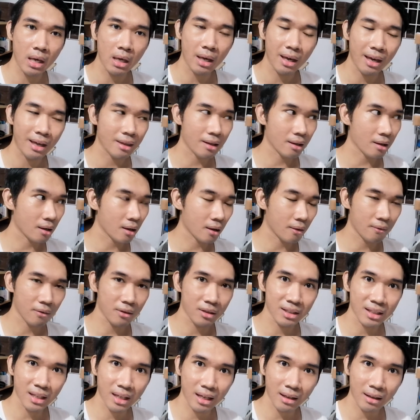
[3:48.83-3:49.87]
And the cover
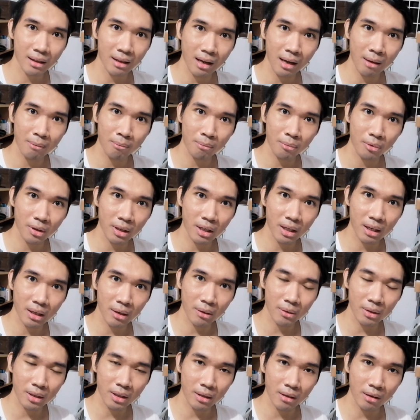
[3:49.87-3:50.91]
is like light
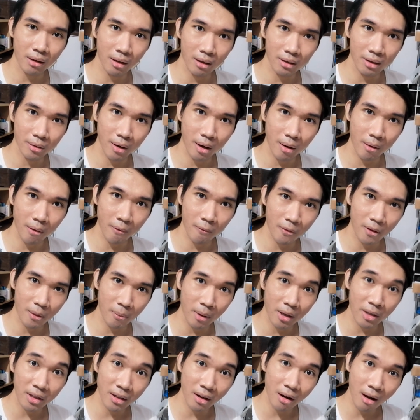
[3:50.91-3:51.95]
brown, and y'all know how I feel
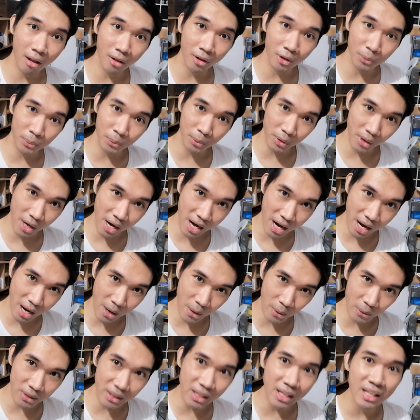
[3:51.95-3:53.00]
about the color
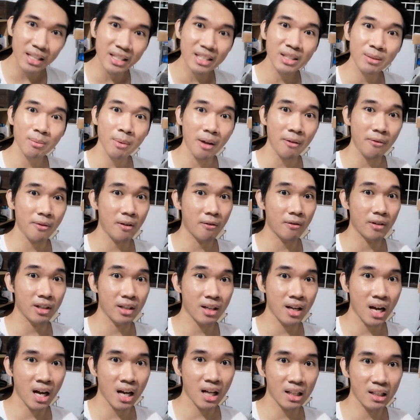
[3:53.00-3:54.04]
brown. It's my
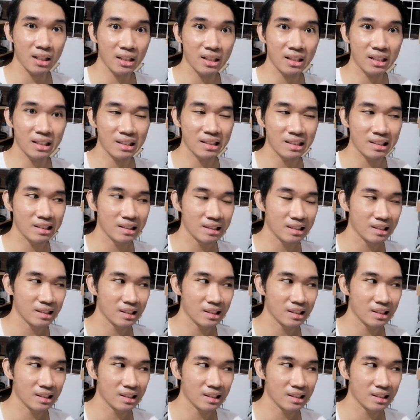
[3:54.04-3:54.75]
favorite color.